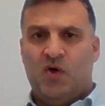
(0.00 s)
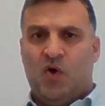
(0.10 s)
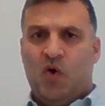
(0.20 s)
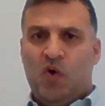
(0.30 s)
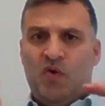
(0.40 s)

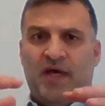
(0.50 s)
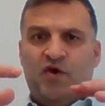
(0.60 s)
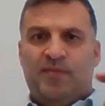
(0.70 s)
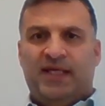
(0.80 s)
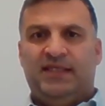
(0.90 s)
all the
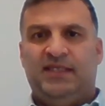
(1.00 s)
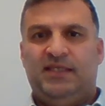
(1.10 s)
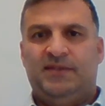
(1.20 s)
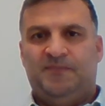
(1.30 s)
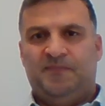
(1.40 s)
humanity,
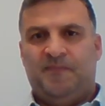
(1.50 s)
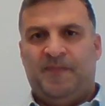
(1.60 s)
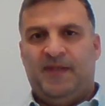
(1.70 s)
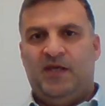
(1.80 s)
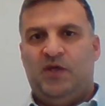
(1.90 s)

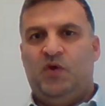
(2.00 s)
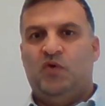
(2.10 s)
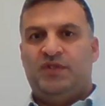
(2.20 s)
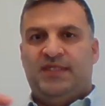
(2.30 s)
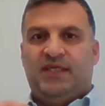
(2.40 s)

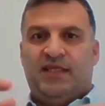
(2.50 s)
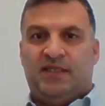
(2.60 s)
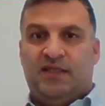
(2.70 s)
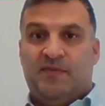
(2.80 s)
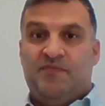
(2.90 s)
using the
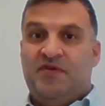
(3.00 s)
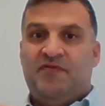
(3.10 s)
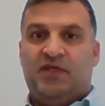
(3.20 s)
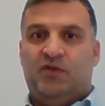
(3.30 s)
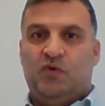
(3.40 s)

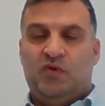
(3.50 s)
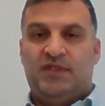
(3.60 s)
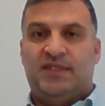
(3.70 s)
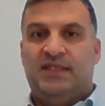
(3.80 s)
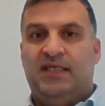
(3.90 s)
different tools,